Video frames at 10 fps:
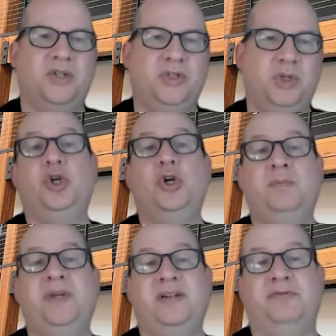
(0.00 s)
And so you
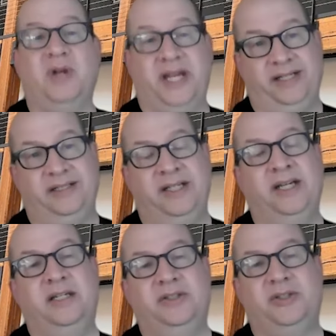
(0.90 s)
couldn't be afraid
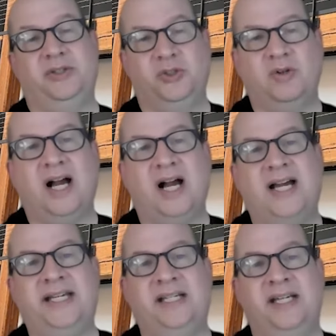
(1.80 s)
to
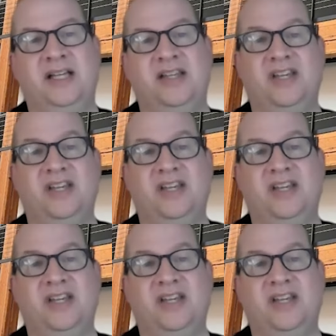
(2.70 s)
try